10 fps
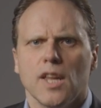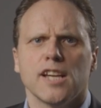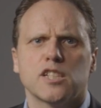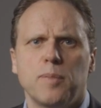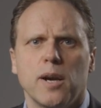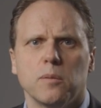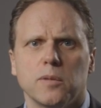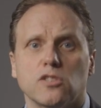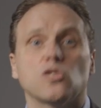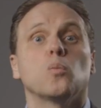
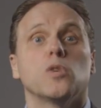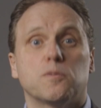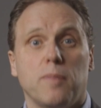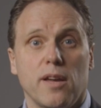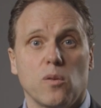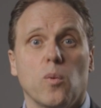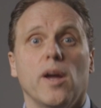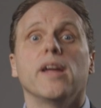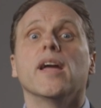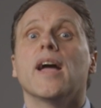experiments, which, by the
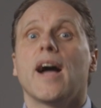way,